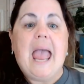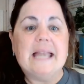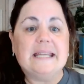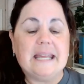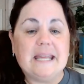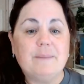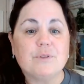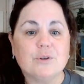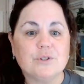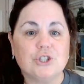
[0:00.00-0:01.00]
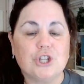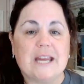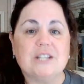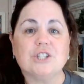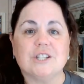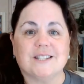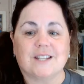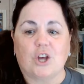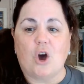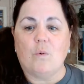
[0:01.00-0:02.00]
and keep those
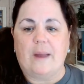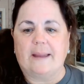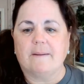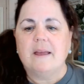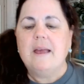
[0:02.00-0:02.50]
changes going.